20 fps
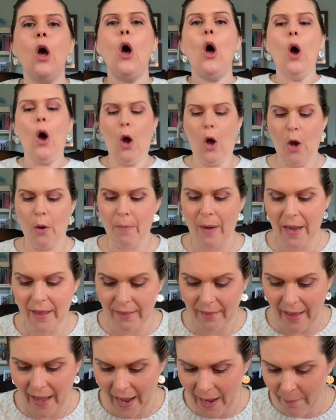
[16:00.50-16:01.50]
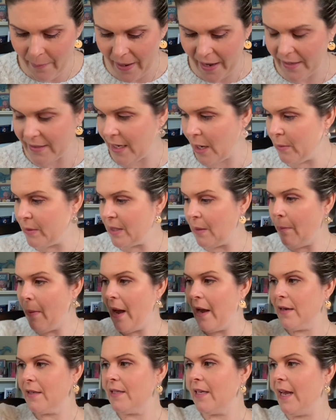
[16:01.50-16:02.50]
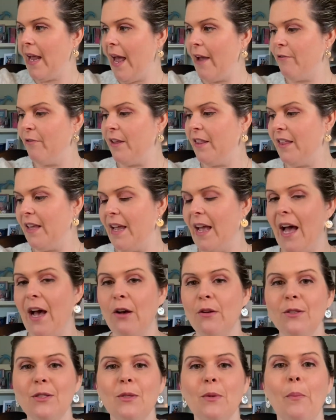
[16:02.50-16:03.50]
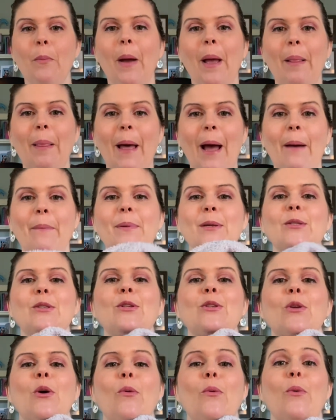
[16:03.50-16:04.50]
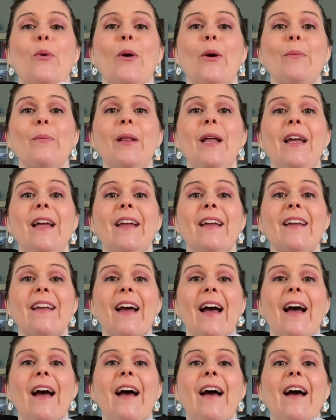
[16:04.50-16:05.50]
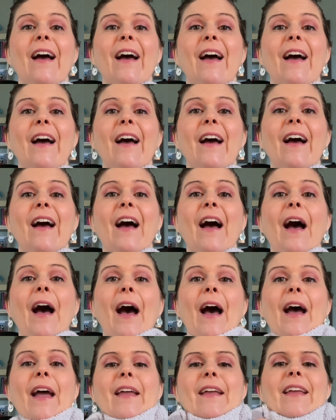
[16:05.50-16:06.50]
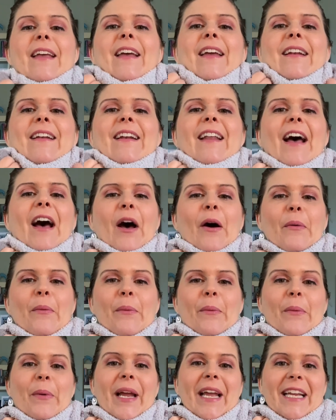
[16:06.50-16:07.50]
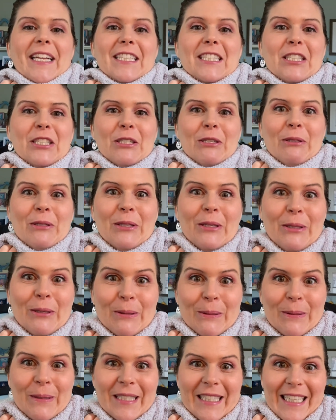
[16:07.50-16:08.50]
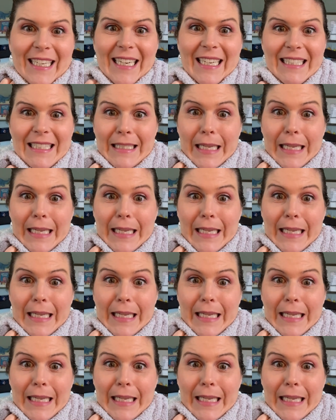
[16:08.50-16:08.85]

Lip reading: on my lap as I was unboxing everything else, my lap is so warm. Like, I cannot wait to use this.